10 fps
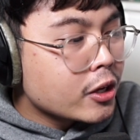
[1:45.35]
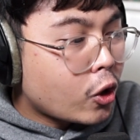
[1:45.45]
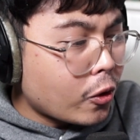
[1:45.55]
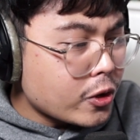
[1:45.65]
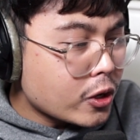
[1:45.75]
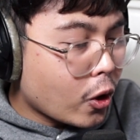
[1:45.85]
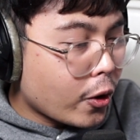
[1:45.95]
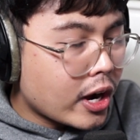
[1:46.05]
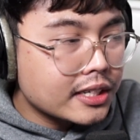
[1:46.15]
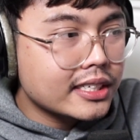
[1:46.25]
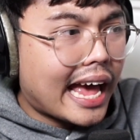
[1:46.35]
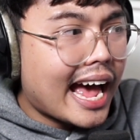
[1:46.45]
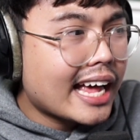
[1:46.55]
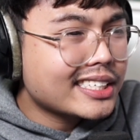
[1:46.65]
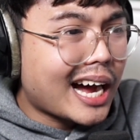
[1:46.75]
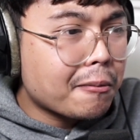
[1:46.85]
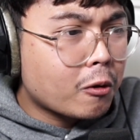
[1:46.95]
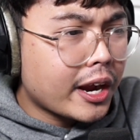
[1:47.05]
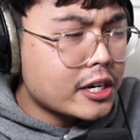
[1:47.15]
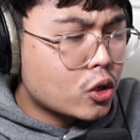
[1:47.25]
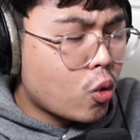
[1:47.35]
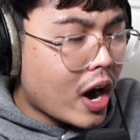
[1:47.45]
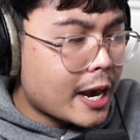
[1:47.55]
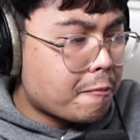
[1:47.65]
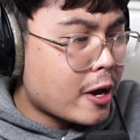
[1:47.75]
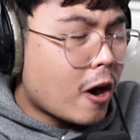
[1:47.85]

Goku and Gohan has upgraded quite a bit.